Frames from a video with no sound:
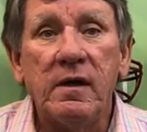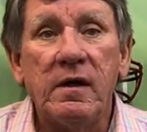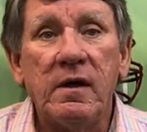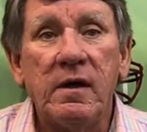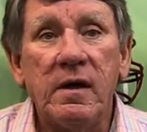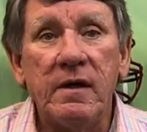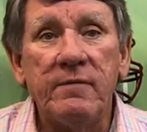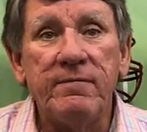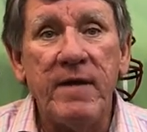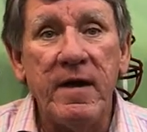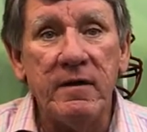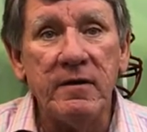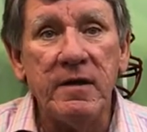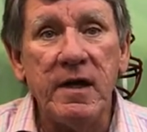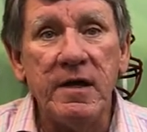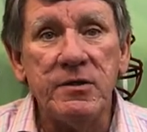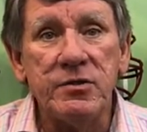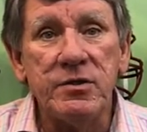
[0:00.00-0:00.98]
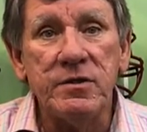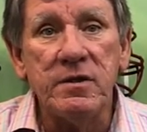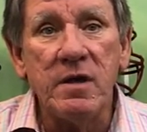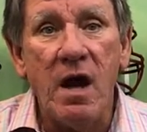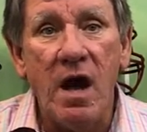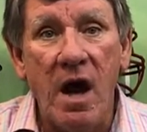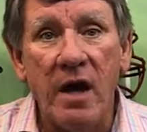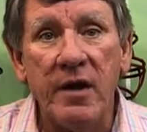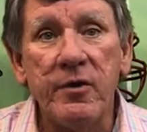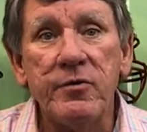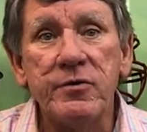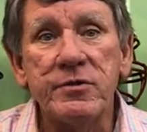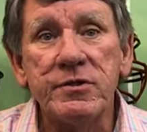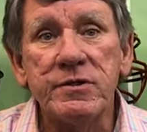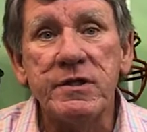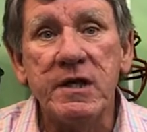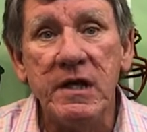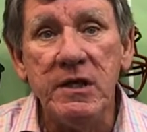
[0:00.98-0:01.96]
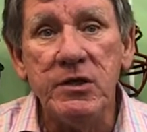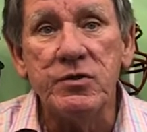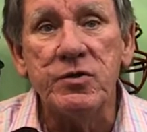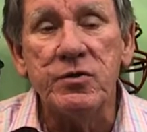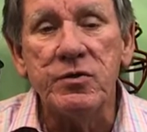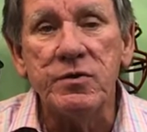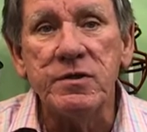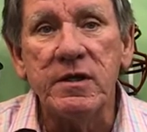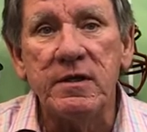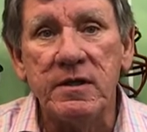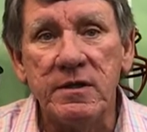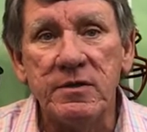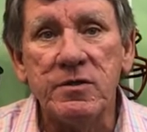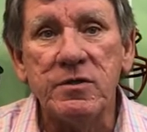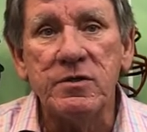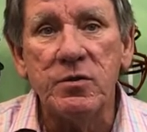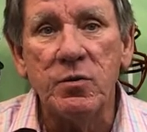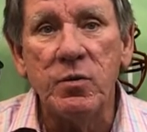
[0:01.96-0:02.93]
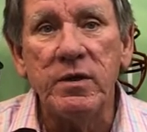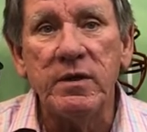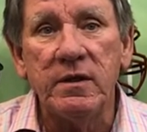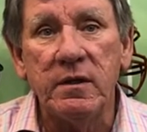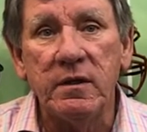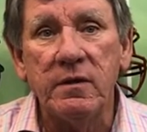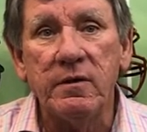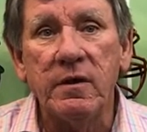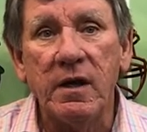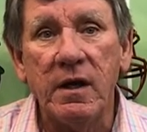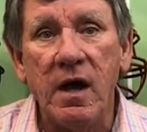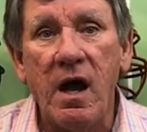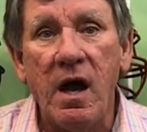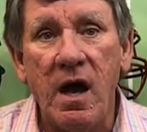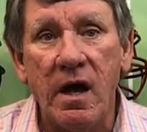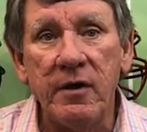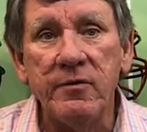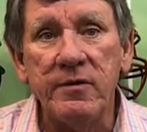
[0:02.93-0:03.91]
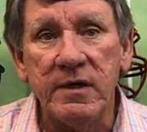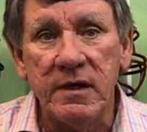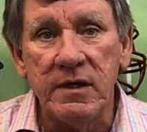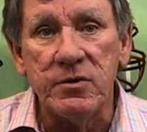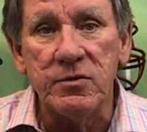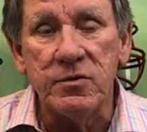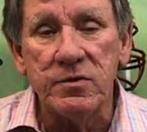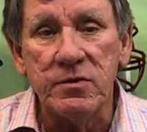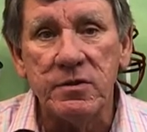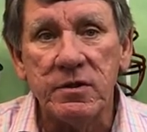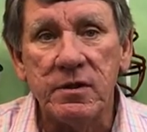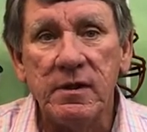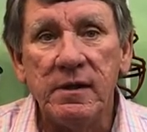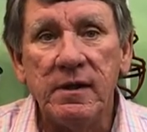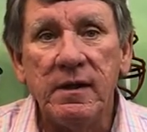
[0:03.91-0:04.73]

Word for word: uh, Foundation honors teachers, and this is the week that they're going to honor teachers.